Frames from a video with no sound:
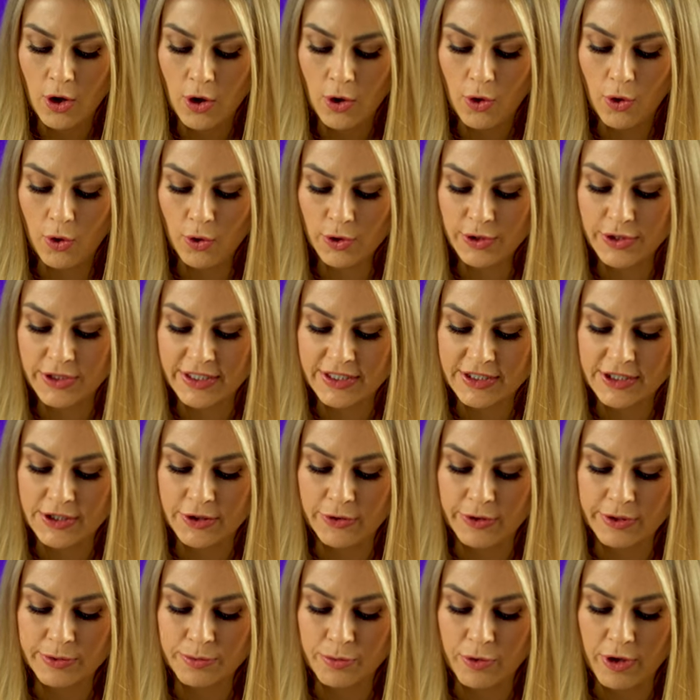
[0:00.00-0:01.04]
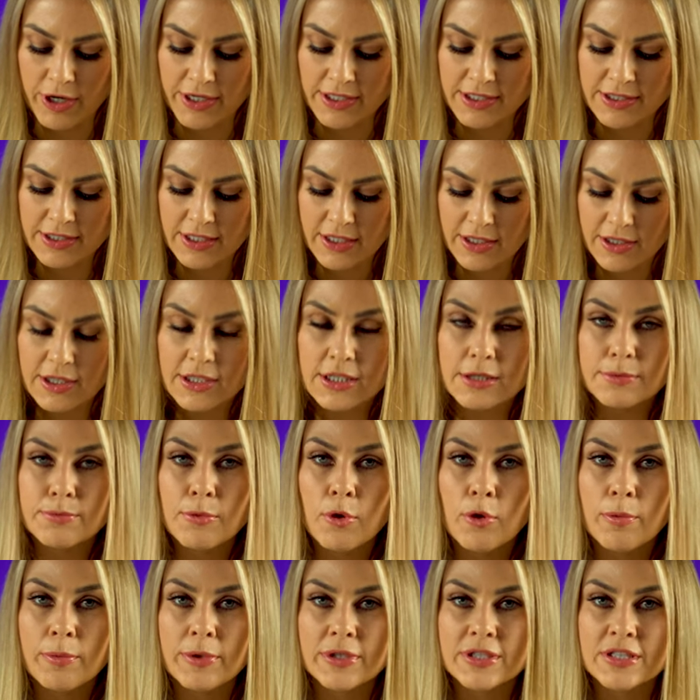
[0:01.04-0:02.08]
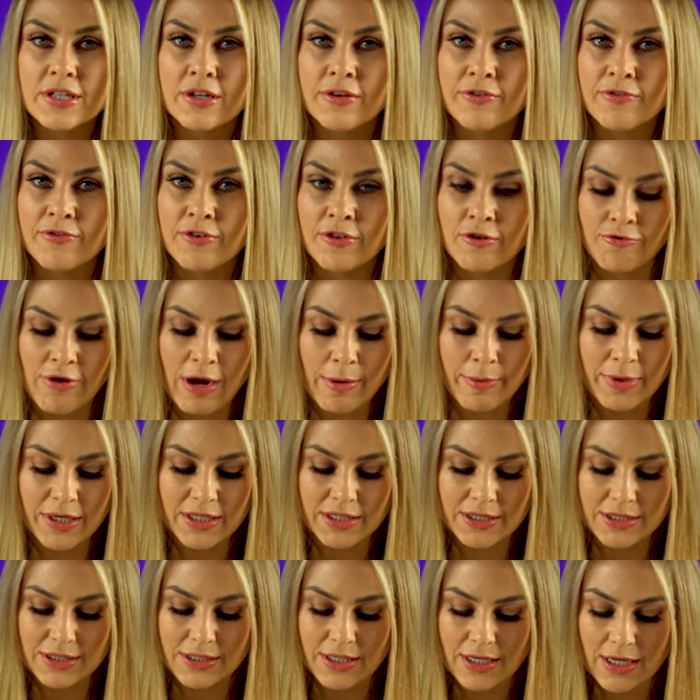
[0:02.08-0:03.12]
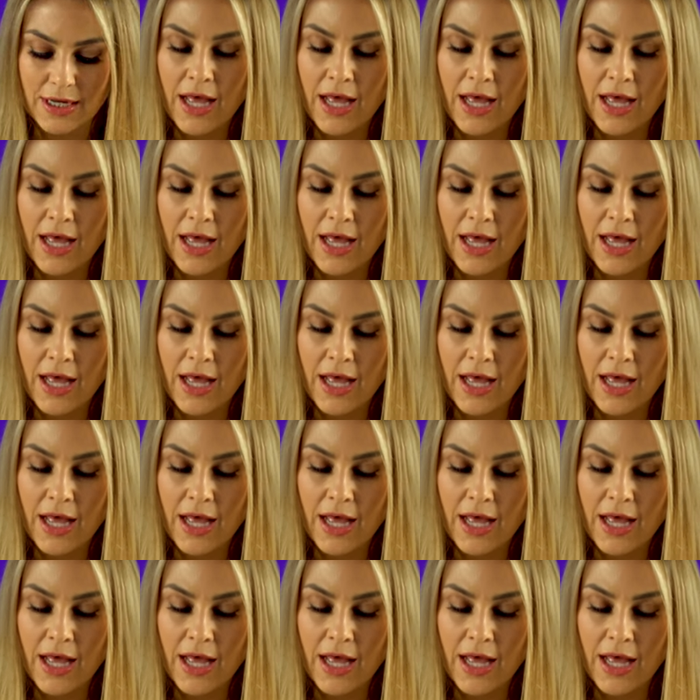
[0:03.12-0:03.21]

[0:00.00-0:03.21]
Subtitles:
all you need to do is press the small button for the rabbit